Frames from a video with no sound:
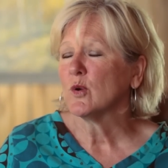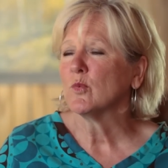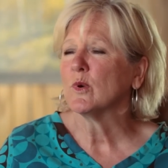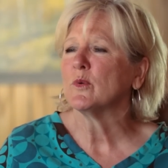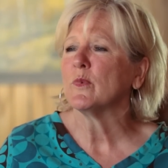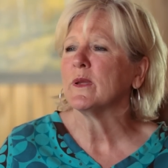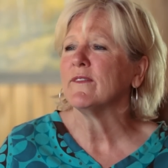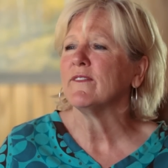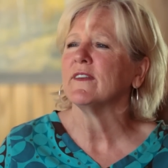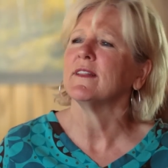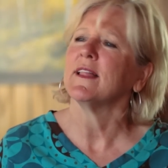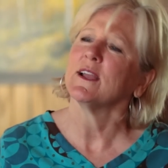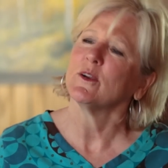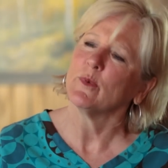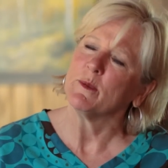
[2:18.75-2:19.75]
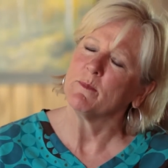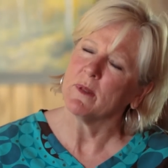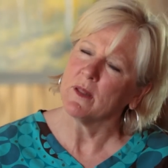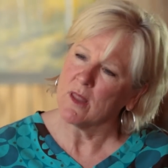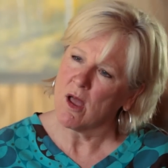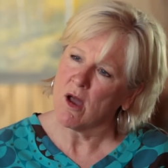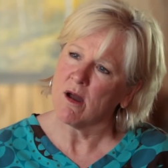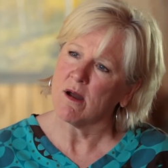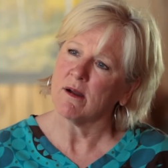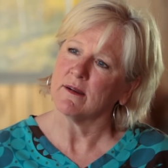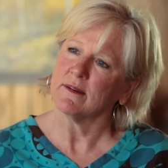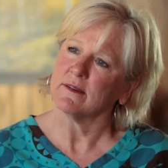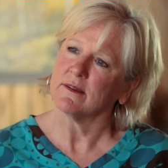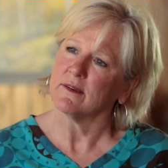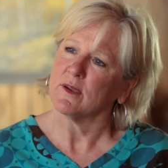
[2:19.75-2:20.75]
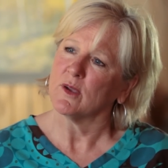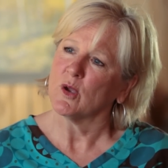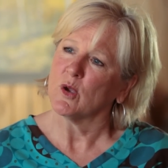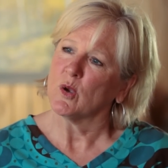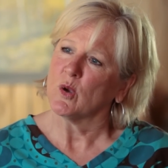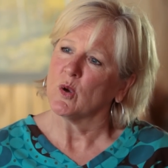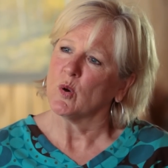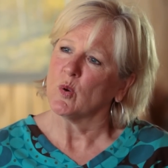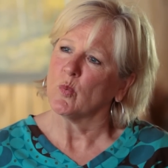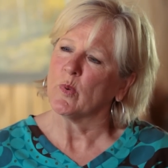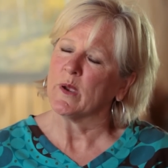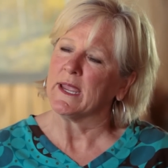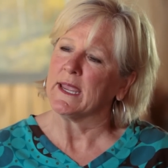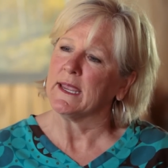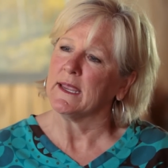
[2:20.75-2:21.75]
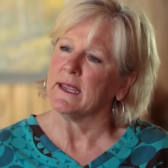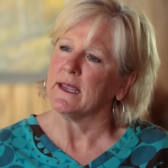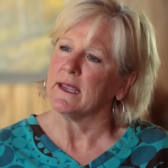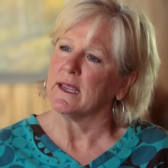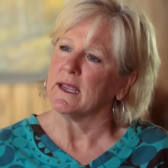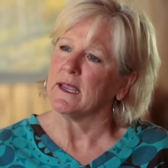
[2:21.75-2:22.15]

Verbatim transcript: When we feel like we belong, we,